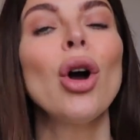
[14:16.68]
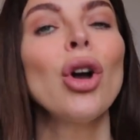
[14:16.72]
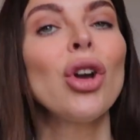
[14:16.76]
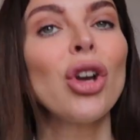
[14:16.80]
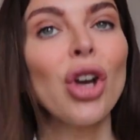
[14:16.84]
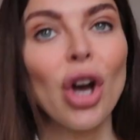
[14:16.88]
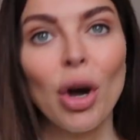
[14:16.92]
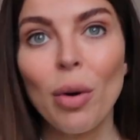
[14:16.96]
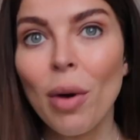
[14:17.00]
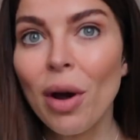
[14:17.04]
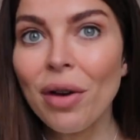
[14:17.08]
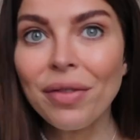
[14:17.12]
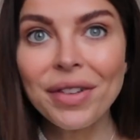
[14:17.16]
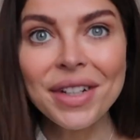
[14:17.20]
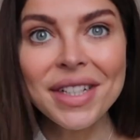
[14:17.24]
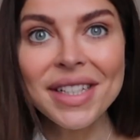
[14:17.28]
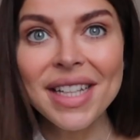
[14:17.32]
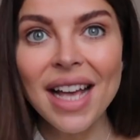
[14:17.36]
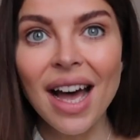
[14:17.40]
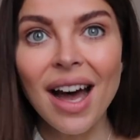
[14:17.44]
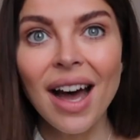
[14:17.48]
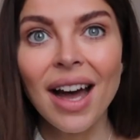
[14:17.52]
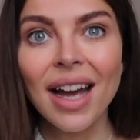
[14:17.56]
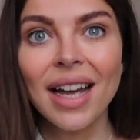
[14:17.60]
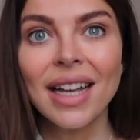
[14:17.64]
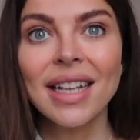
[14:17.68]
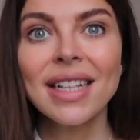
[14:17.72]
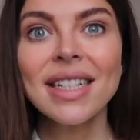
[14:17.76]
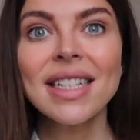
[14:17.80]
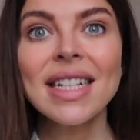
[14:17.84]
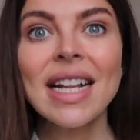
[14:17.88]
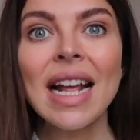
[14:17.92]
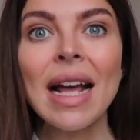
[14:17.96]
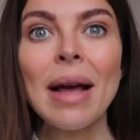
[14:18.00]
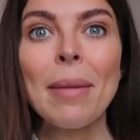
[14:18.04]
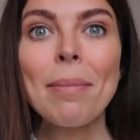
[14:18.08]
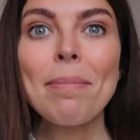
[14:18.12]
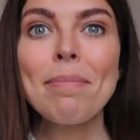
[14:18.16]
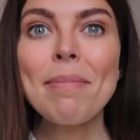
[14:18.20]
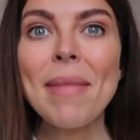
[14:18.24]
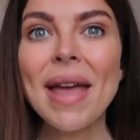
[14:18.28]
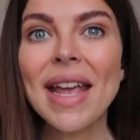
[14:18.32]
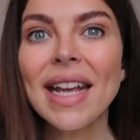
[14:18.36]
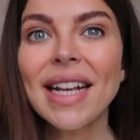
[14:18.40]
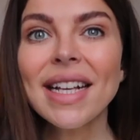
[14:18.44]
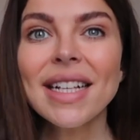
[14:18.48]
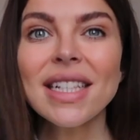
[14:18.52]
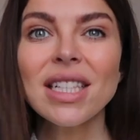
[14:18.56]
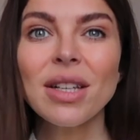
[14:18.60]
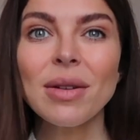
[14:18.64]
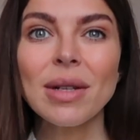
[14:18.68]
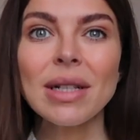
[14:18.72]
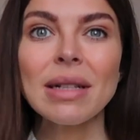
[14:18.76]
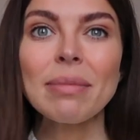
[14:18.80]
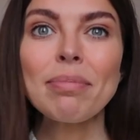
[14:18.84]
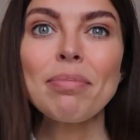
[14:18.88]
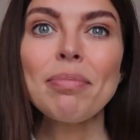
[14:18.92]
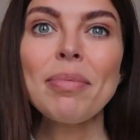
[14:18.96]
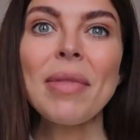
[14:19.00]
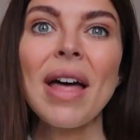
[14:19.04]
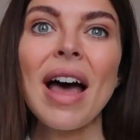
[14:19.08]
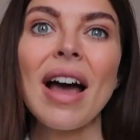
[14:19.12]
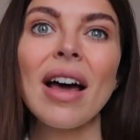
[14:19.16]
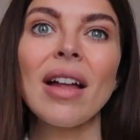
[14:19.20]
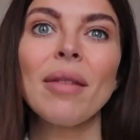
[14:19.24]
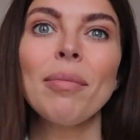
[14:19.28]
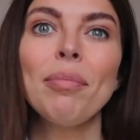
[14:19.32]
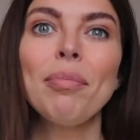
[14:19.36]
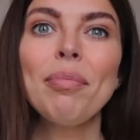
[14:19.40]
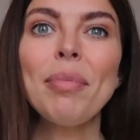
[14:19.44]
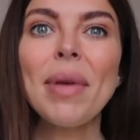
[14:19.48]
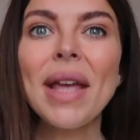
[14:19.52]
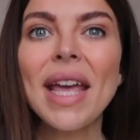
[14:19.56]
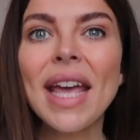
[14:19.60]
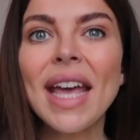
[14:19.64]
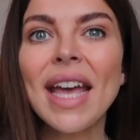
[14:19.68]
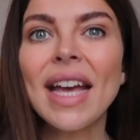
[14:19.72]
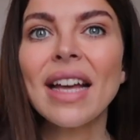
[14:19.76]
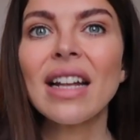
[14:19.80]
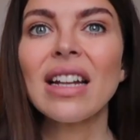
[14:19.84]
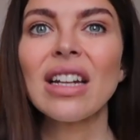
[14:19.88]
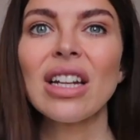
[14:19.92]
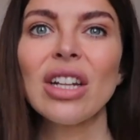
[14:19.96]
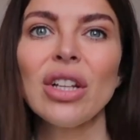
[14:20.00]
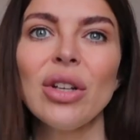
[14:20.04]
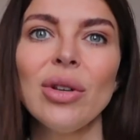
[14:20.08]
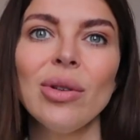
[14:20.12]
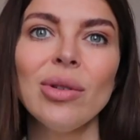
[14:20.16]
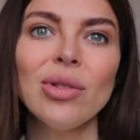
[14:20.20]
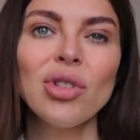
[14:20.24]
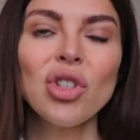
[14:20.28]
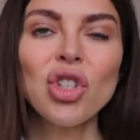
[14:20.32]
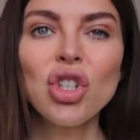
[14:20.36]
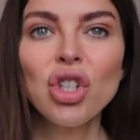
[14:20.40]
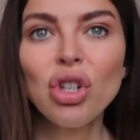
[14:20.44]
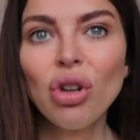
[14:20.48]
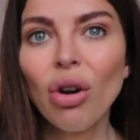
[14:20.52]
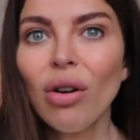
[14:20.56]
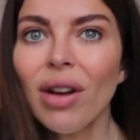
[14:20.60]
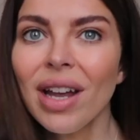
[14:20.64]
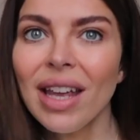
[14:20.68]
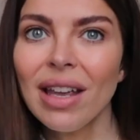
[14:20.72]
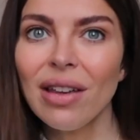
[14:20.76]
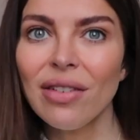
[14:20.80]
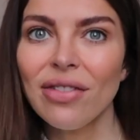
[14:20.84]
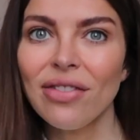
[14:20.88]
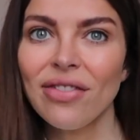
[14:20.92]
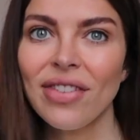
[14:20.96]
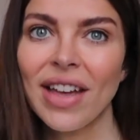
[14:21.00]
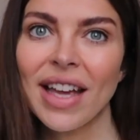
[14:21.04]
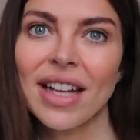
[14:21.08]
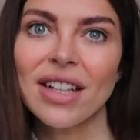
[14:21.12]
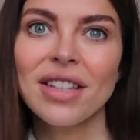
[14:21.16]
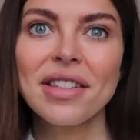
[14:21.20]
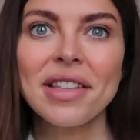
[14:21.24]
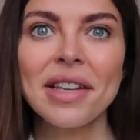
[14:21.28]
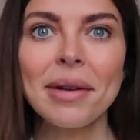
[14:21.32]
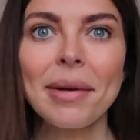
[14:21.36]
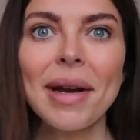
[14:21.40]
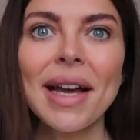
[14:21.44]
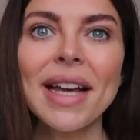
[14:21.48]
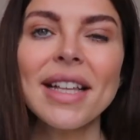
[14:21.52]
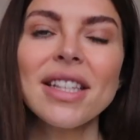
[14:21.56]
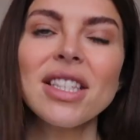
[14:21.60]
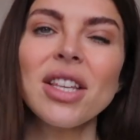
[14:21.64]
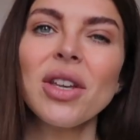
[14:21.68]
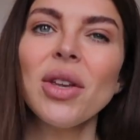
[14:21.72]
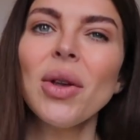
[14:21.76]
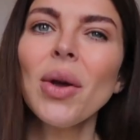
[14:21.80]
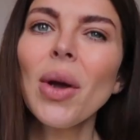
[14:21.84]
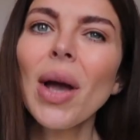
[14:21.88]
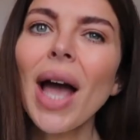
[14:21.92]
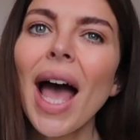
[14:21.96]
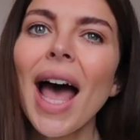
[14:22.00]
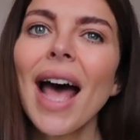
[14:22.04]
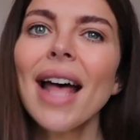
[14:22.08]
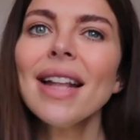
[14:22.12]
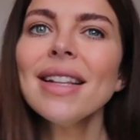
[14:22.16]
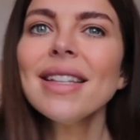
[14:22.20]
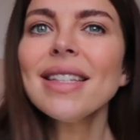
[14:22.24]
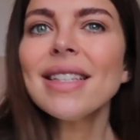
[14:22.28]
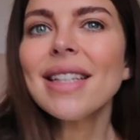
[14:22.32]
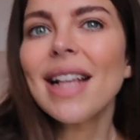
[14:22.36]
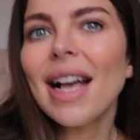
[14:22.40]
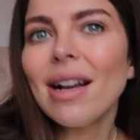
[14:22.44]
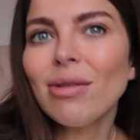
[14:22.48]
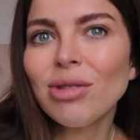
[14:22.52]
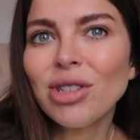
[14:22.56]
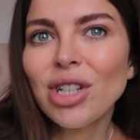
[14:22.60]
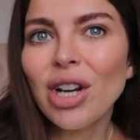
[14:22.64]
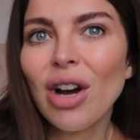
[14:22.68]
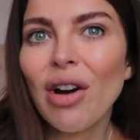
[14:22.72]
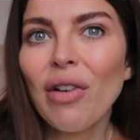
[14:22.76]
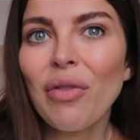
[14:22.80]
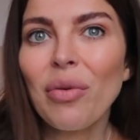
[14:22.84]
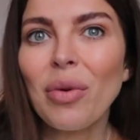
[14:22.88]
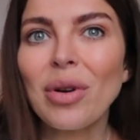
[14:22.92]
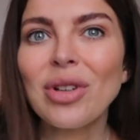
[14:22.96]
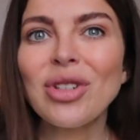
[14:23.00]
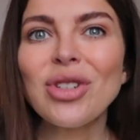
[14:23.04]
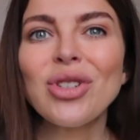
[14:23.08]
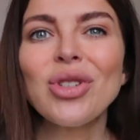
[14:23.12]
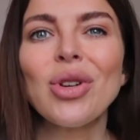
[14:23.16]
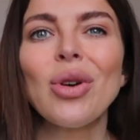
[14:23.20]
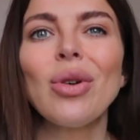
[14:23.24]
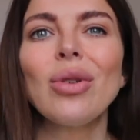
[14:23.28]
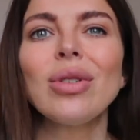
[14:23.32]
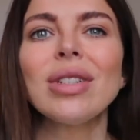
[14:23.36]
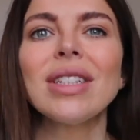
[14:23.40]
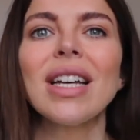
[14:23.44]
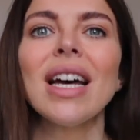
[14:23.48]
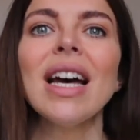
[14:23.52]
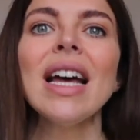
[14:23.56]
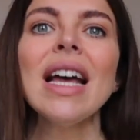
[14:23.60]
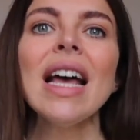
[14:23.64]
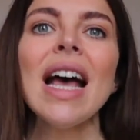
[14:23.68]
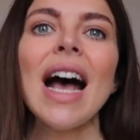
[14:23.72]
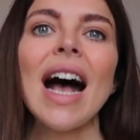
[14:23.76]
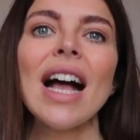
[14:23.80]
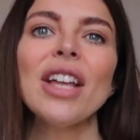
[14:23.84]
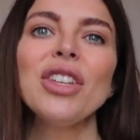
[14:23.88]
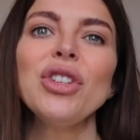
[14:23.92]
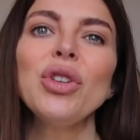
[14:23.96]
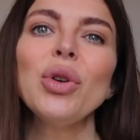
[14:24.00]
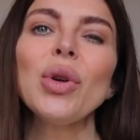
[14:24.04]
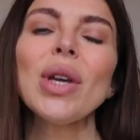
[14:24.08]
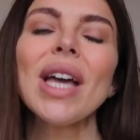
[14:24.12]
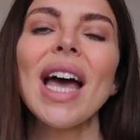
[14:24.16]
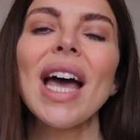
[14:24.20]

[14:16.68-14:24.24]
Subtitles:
go oversized, make it so it's that big, loose, chunky fit to it, so you can slouch it off one shoulder and you